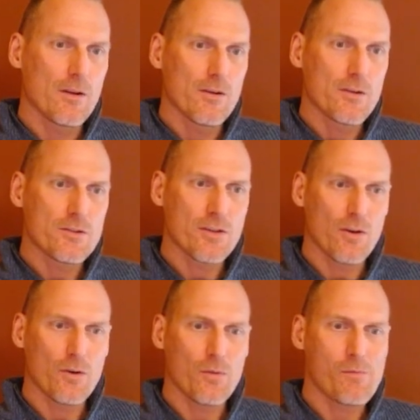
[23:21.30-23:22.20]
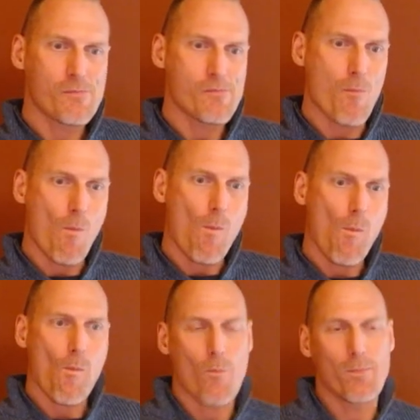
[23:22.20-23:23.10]
So
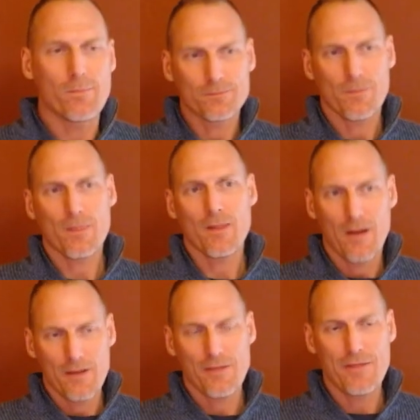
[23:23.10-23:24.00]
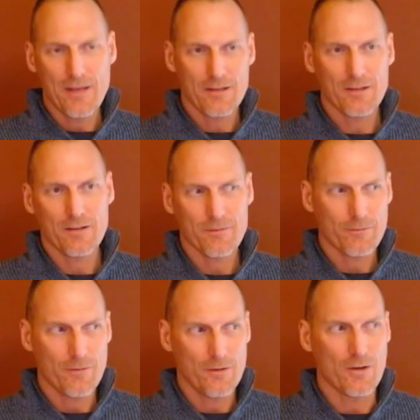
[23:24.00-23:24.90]
I think,
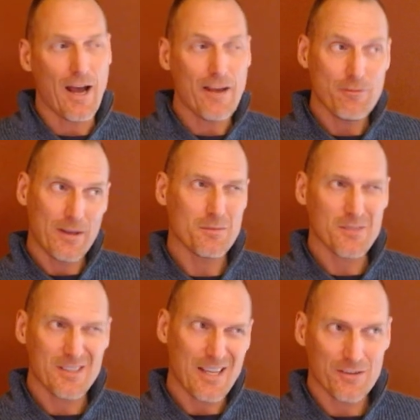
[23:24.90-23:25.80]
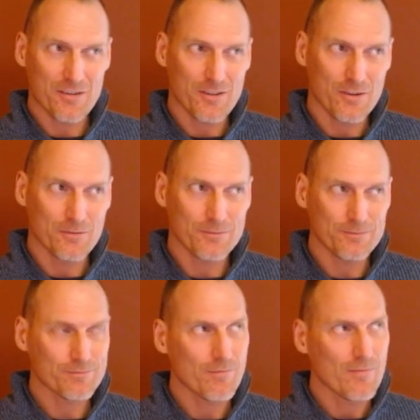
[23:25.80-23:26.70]
you know, I've made a mistake or two,
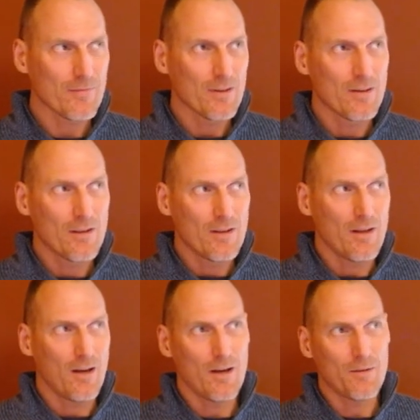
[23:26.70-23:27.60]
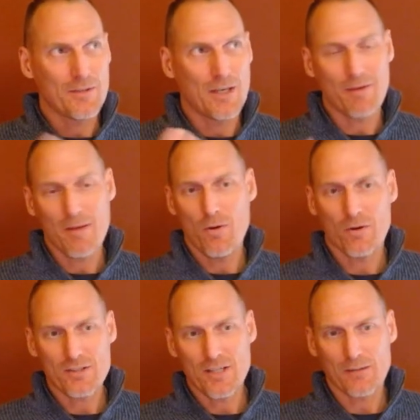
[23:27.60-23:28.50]
and now my
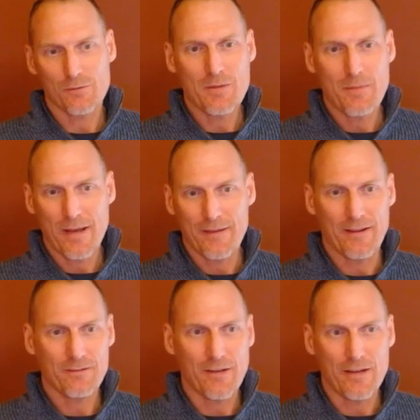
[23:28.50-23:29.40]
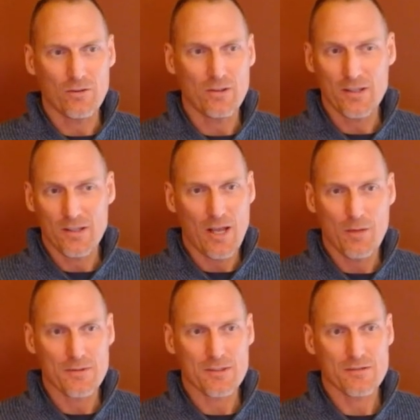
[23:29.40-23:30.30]
opponent's kind of repaying that favor, and the
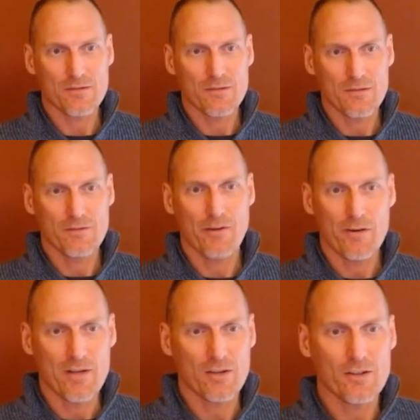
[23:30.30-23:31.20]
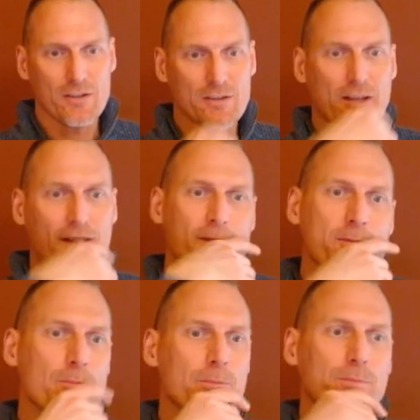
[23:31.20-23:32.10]
game is very unclear
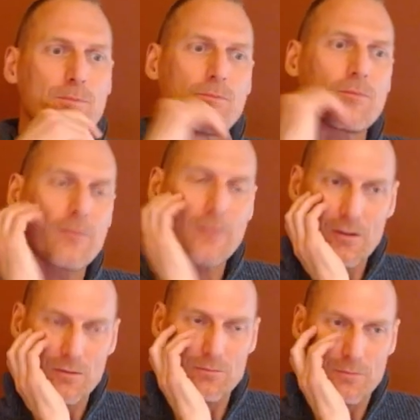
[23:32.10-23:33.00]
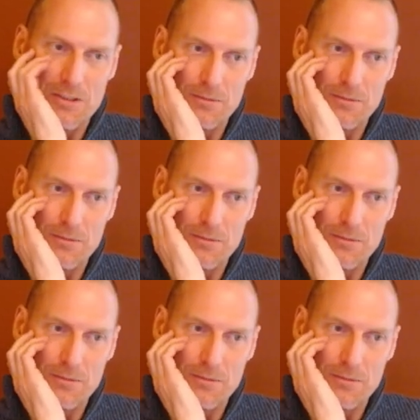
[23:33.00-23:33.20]
again. Bishop